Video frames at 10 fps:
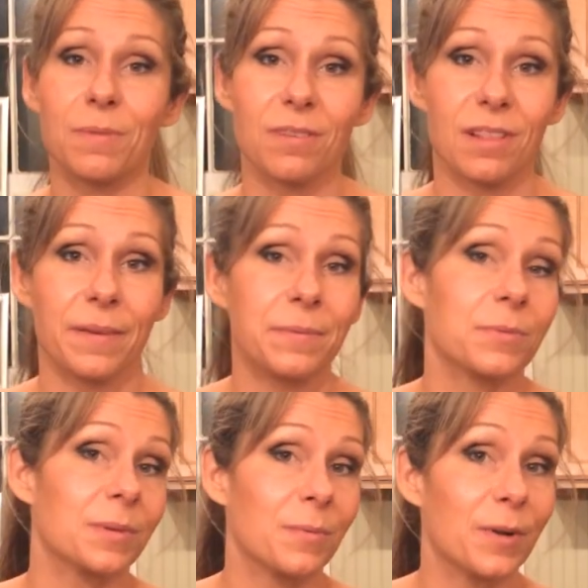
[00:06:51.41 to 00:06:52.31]
rubber
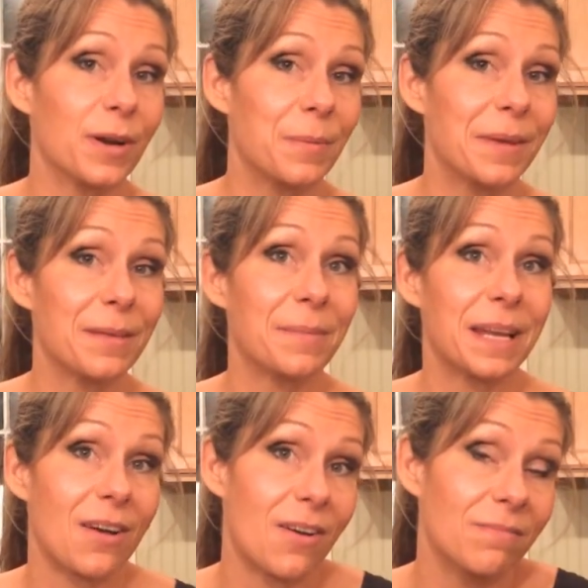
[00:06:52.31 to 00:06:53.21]
gloves when you're working with them
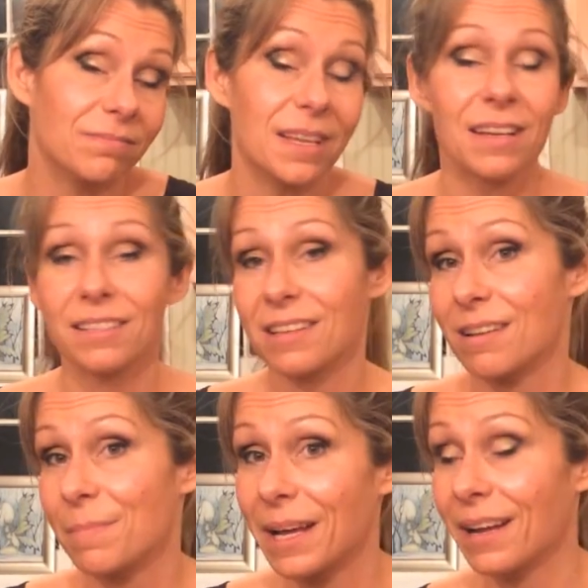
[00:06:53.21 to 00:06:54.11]
at all. It's
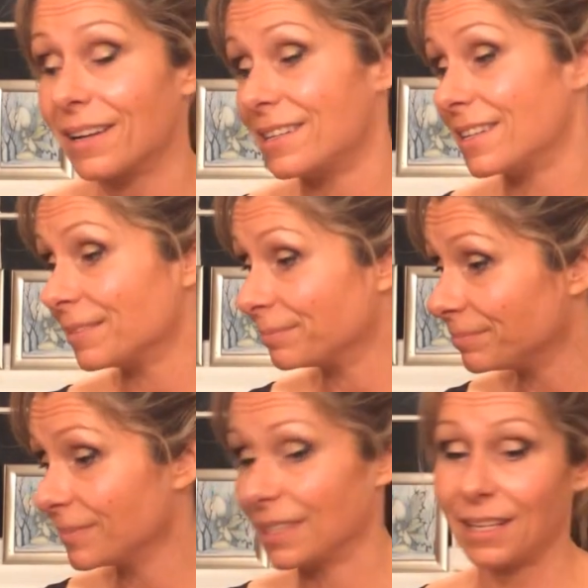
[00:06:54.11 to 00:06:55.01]
not a bad idea.
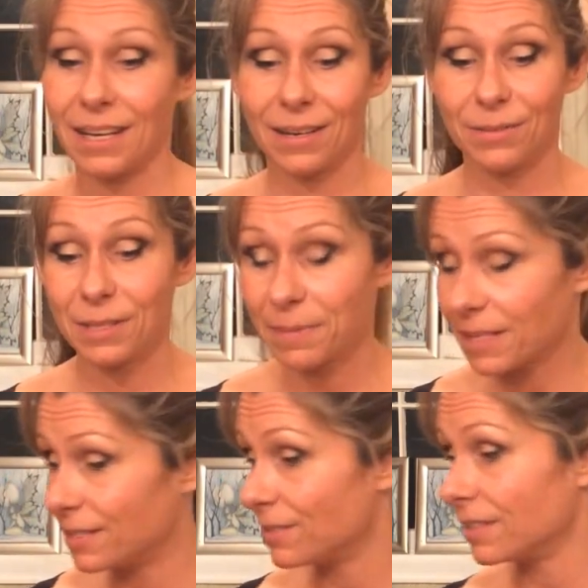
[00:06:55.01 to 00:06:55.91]
I don't
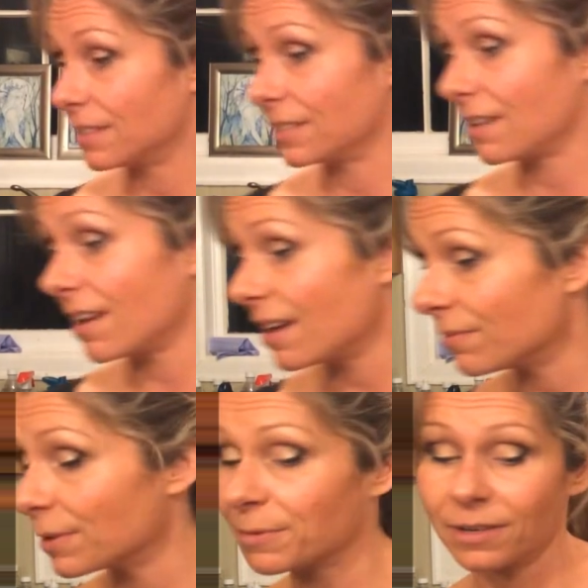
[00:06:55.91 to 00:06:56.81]
typically do it because I don't
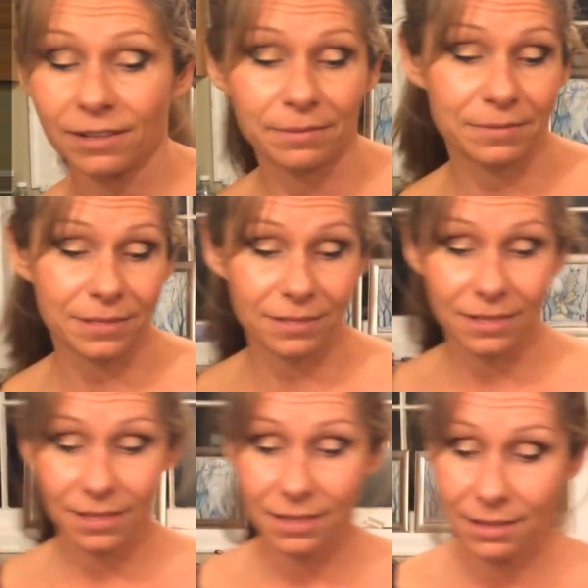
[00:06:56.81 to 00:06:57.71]
have rubber gloves, and
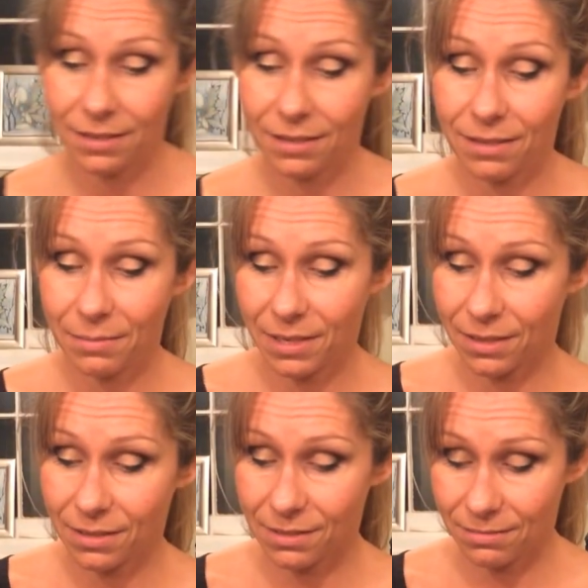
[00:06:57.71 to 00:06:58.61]

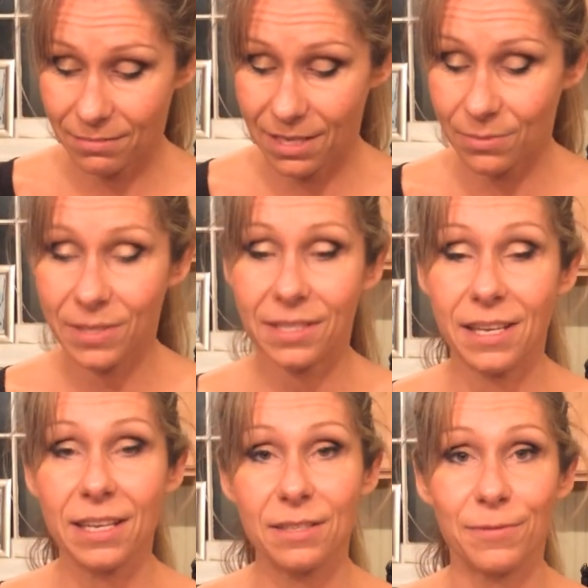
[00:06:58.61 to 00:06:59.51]
because that's what
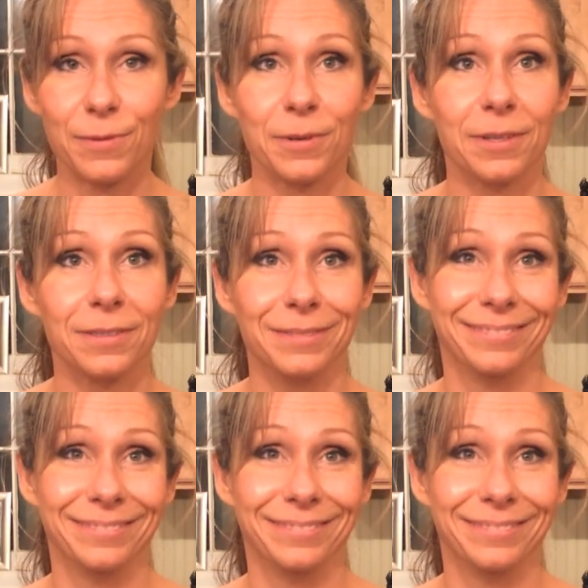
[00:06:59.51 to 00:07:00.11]
skin's for.